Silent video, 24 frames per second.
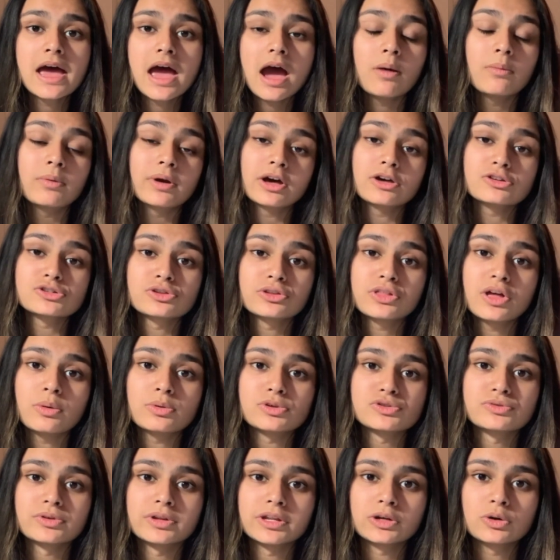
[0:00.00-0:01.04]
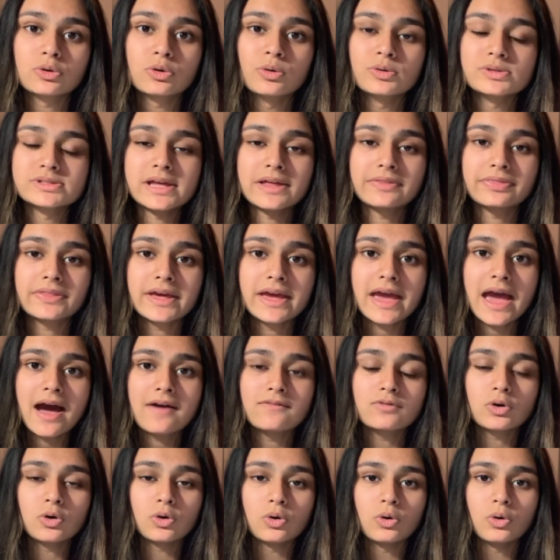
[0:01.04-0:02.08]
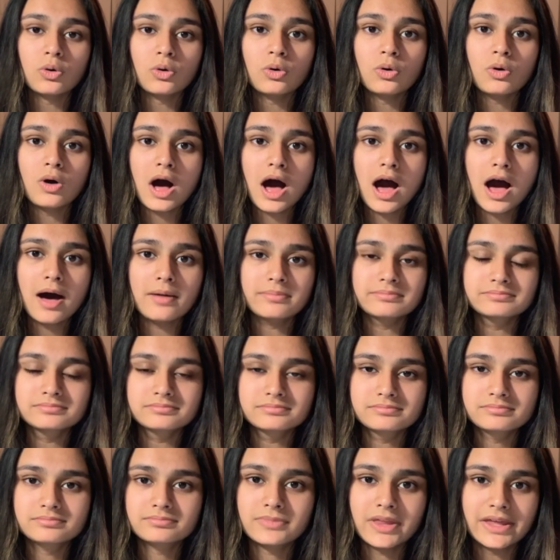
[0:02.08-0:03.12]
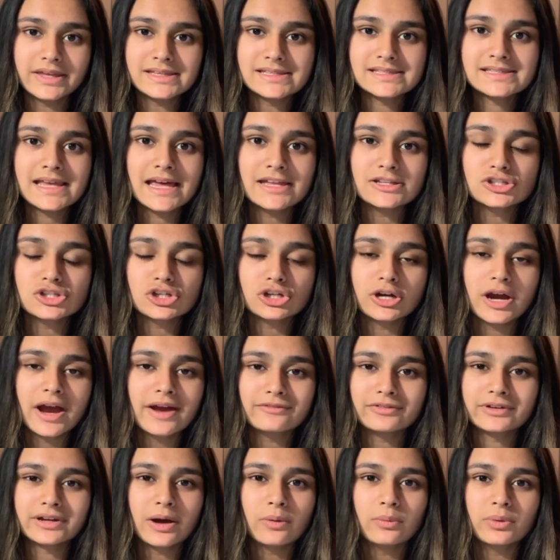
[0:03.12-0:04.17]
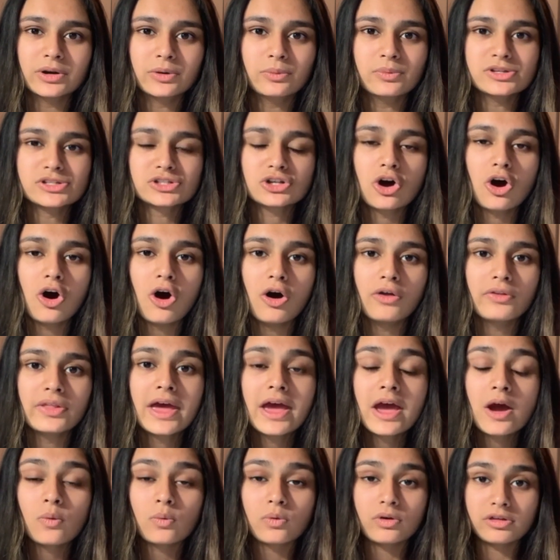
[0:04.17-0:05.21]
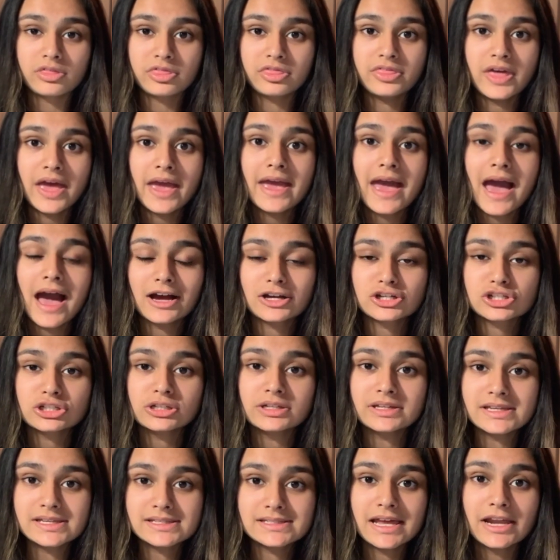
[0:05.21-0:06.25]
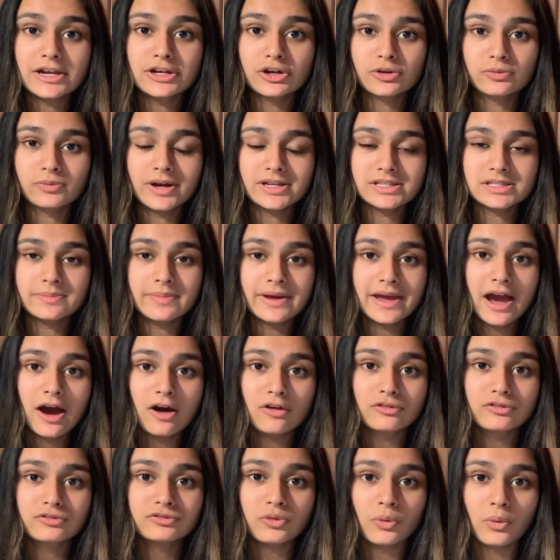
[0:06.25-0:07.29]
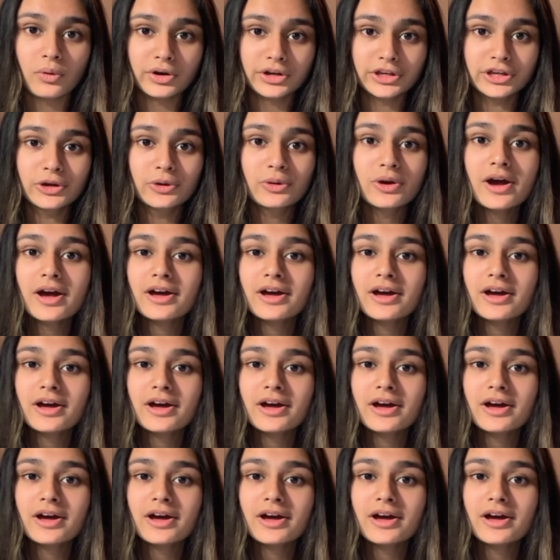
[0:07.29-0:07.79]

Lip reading: And what I also thought was really cool is that they have a whole like center, I forget what it was called, where they actually send your resume out for you.